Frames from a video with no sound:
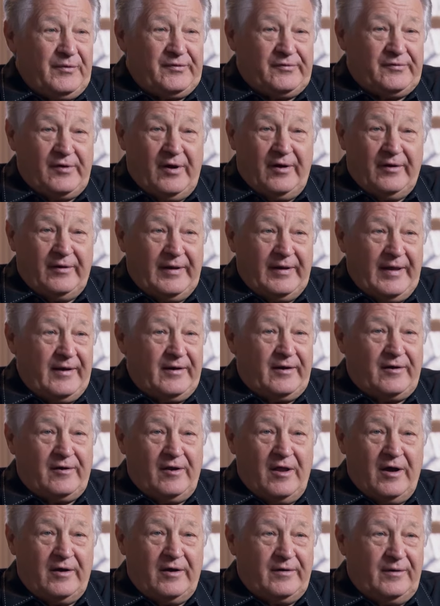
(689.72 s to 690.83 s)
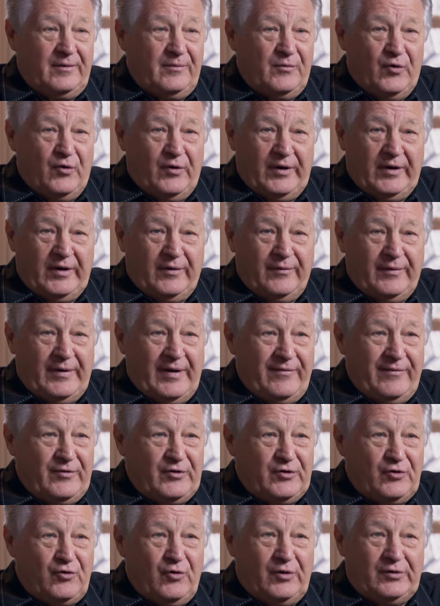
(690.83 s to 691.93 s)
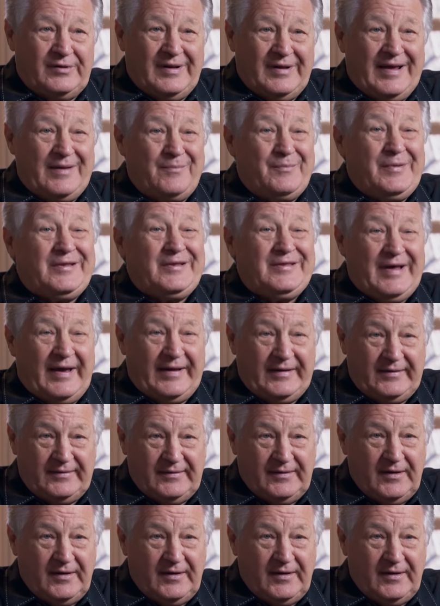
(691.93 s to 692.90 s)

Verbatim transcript: we started at 8 o'clock in the morning or whatever, and you're going to like midnight.